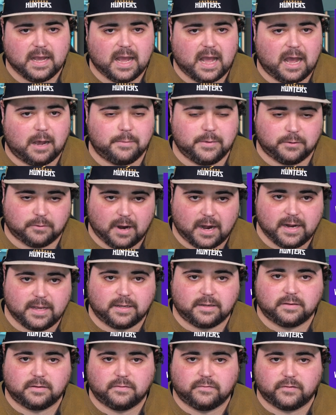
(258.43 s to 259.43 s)
I'll be
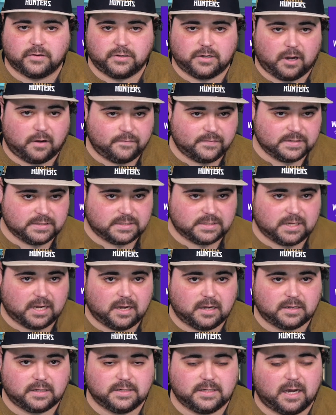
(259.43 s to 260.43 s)
writing for
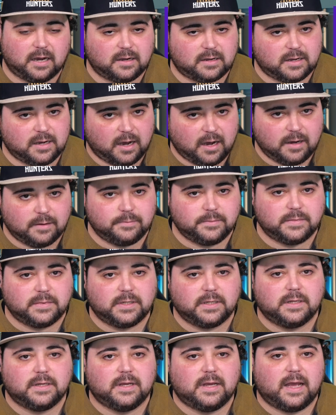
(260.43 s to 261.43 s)
dolphinstalk.com
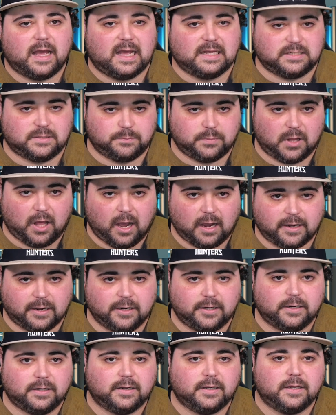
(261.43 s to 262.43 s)
as a
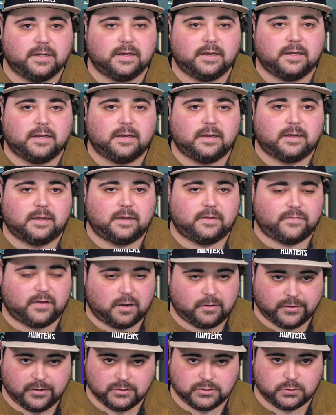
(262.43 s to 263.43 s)
blogger. If
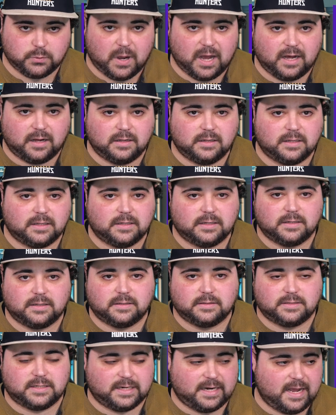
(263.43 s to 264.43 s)
all goes well
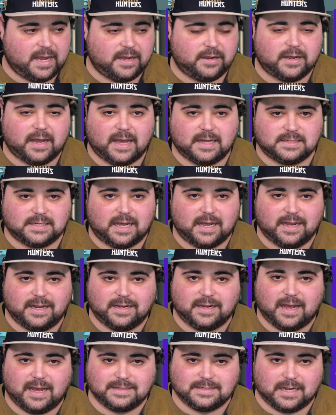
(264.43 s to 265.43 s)
today, as
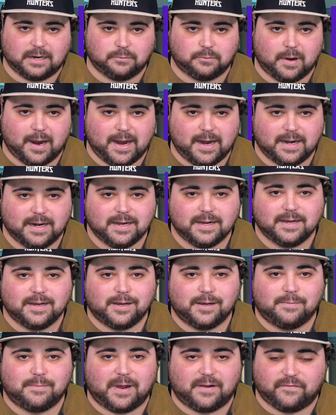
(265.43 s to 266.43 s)
I write
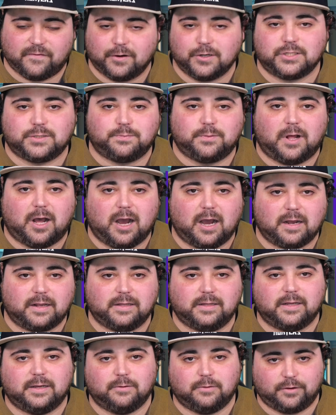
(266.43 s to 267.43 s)
my first blog,
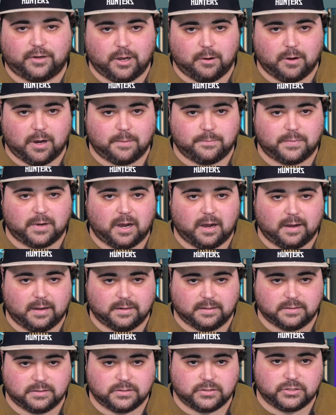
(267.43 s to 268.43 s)
it will go up
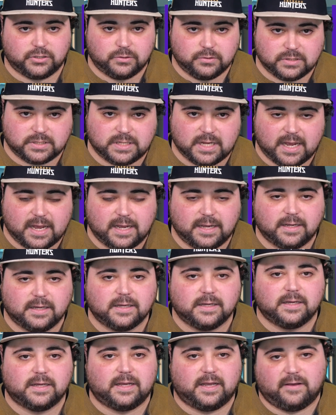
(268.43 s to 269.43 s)
on Tuesday.
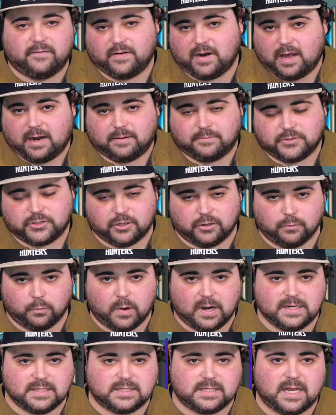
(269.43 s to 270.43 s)
If not, I'm sure
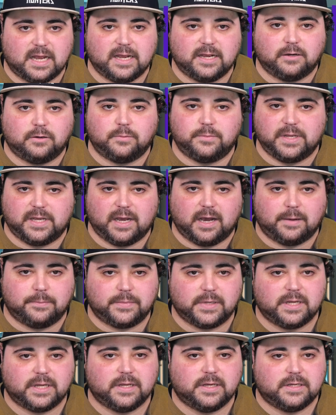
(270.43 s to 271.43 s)
Wednesday it will be up.
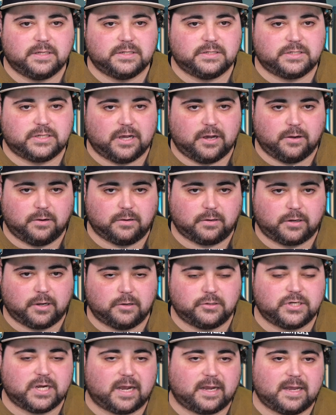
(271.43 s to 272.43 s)
So go
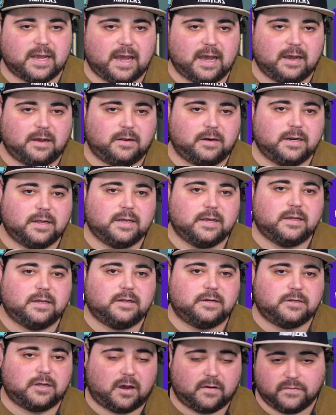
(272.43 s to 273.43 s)
check out
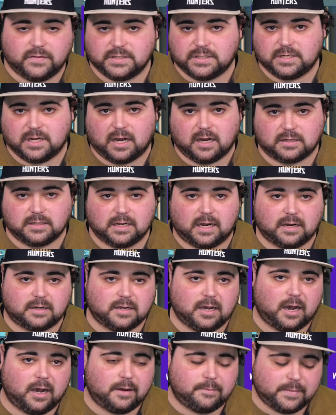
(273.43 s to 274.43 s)

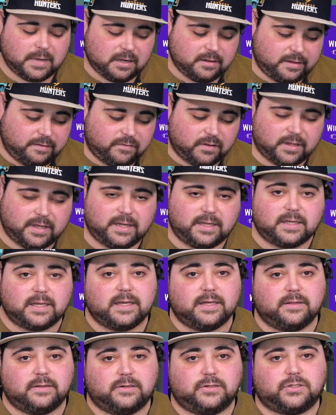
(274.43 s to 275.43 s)
dolphinstalk.com. I'll leave a link
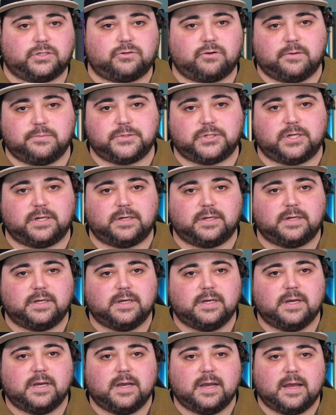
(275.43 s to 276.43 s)
in the description.
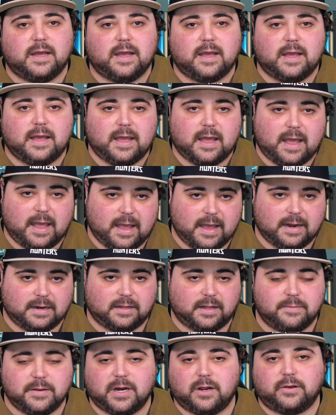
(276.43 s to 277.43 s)
And
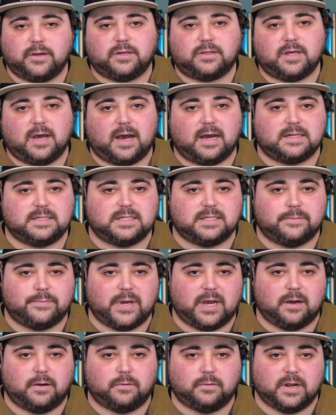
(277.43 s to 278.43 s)
let me know your thoughts
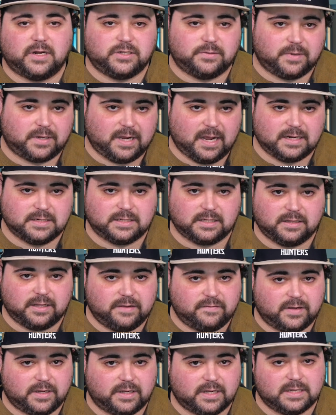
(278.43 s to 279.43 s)
about Reggie McKenzie
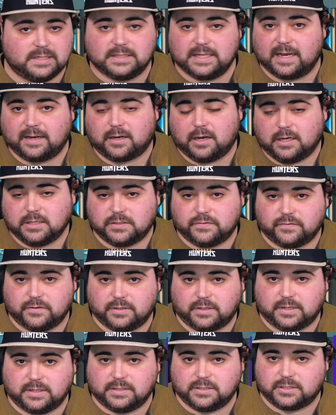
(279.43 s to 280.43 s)
leaving. Is that cause
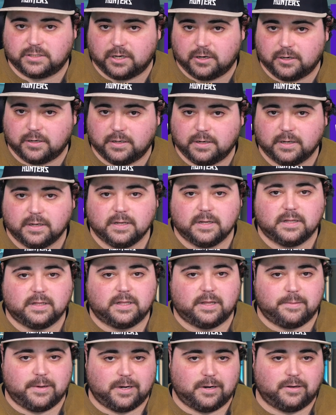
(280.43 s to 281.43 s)
for concern?
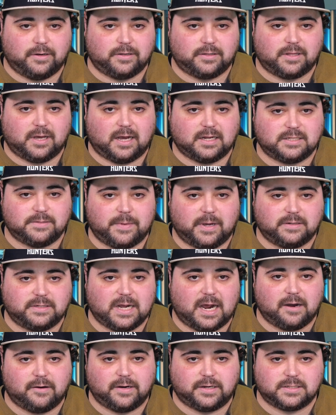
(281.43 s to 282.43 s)
Let me know your thoughts about
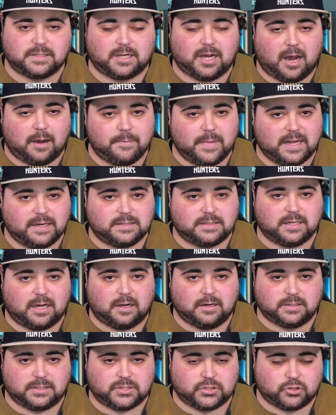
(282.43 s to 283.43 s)
Tyreek's comments
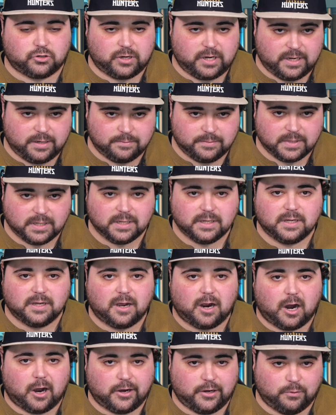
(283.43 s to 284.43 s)
on stream.
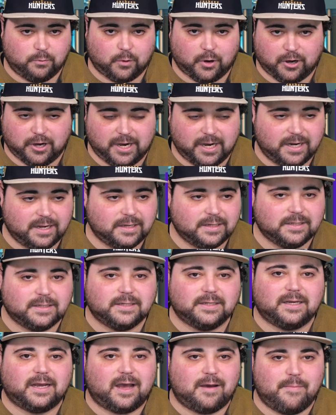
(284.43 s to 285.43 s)
Are you worried
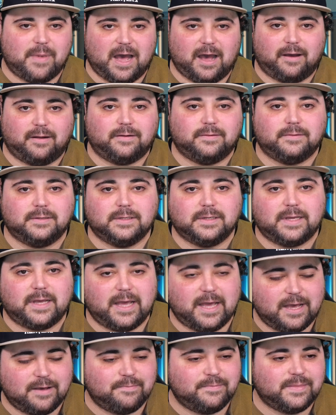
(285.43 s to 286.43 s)
about
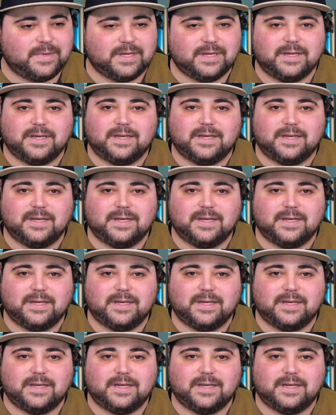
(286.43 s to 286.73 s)
him?